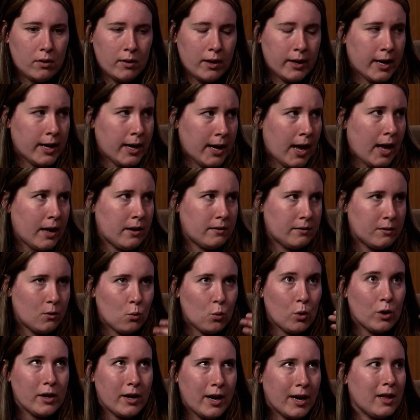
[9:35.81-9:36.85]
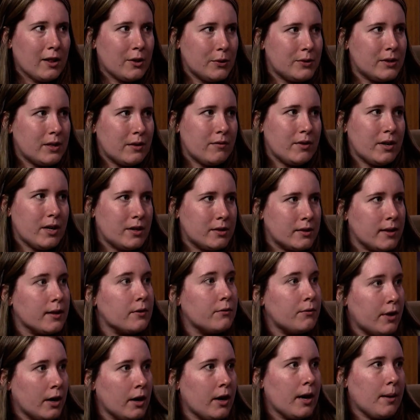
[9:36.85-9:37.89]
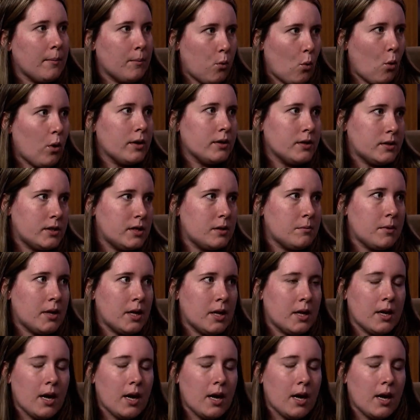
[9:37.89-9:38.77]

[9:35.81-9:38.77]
like, again, the word inclusivity is like very important to me.